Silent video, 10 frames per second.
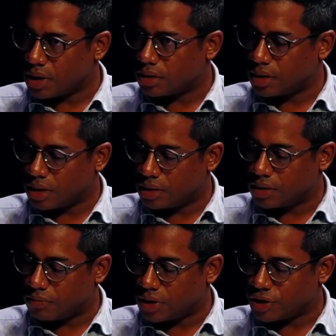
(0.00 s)
ethnic
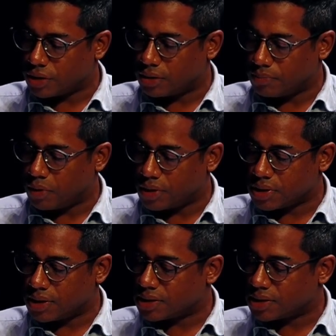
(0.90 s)
integration policy?